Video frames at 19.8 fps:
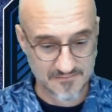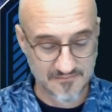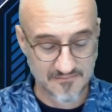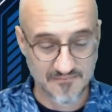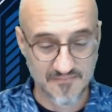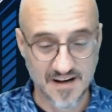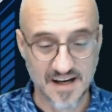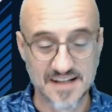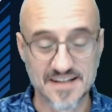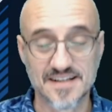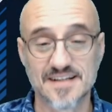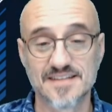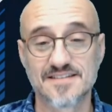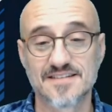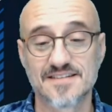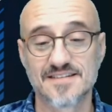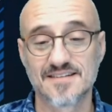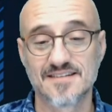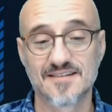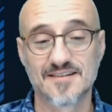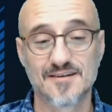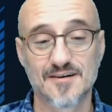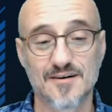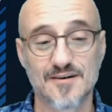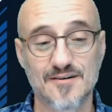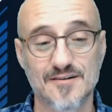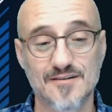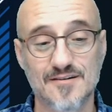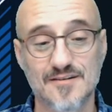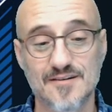And it's
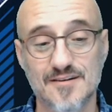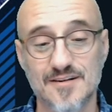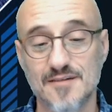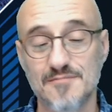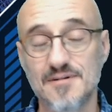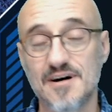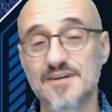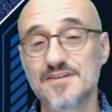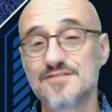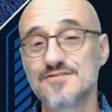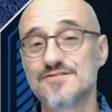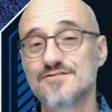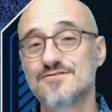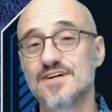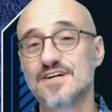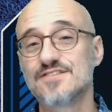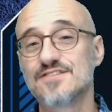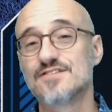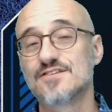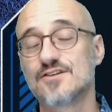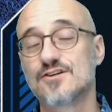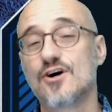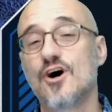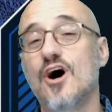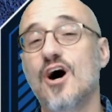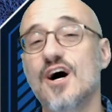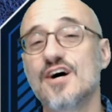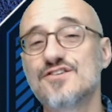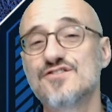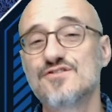the amount of stress it
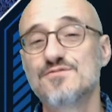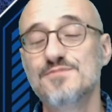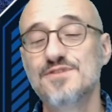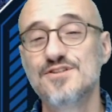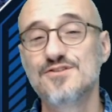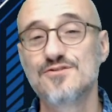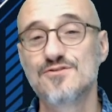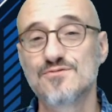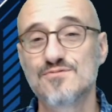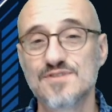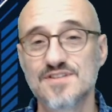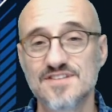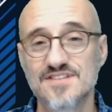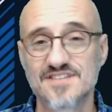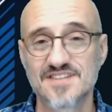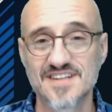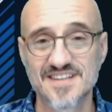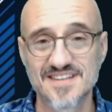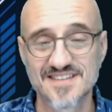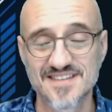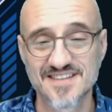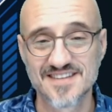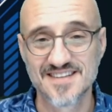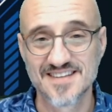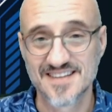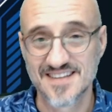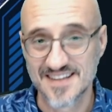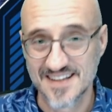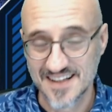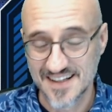costs me to resist
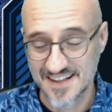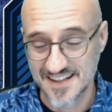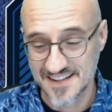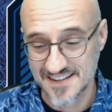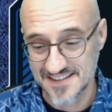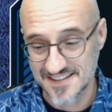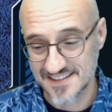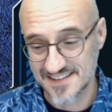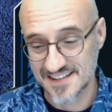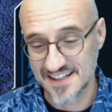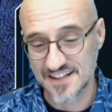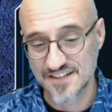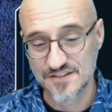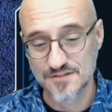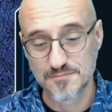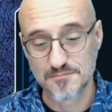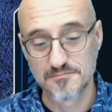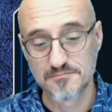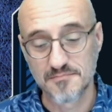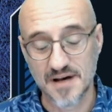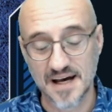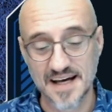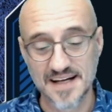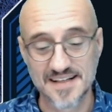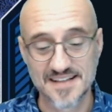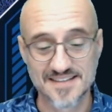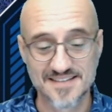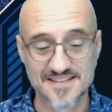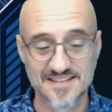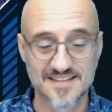is 6
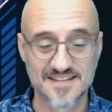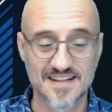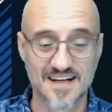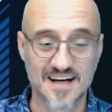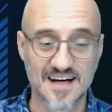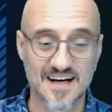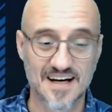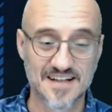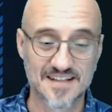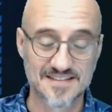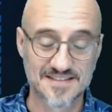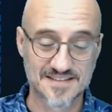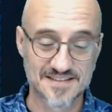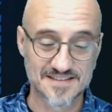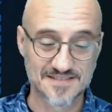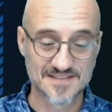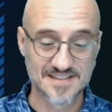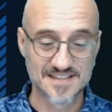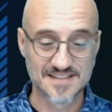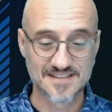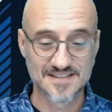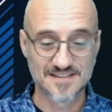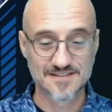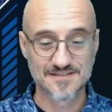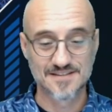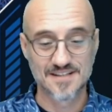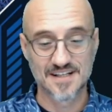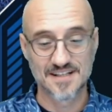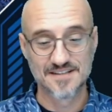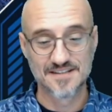minus the highest of these 2
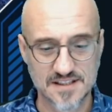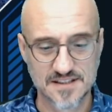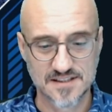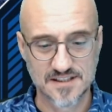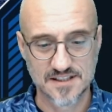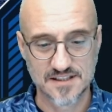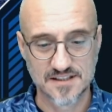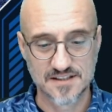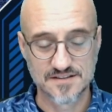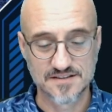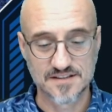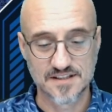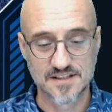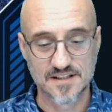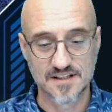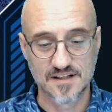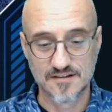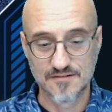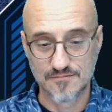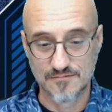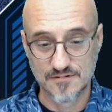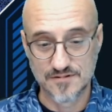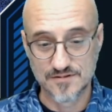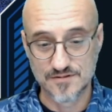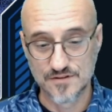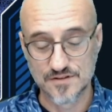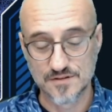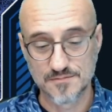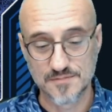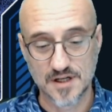dice. There I say I was
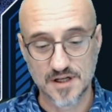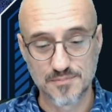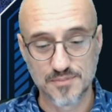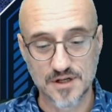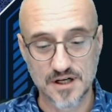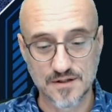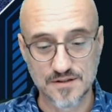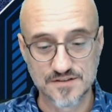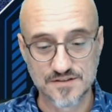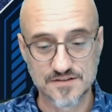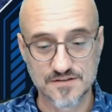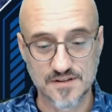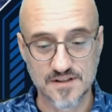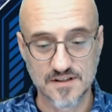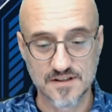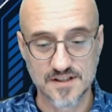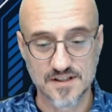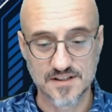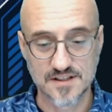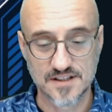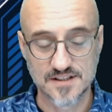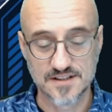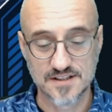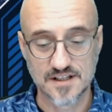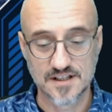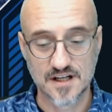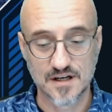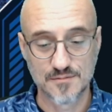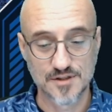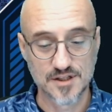using my prowess, so I click on there,
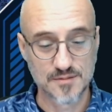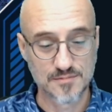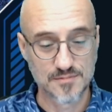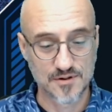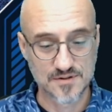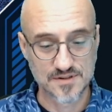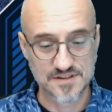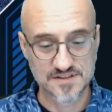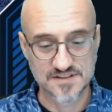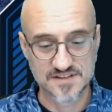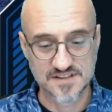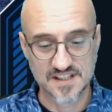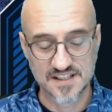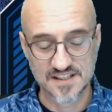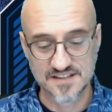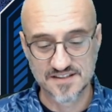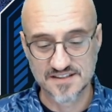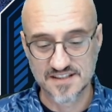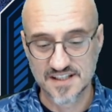how many bonus dice?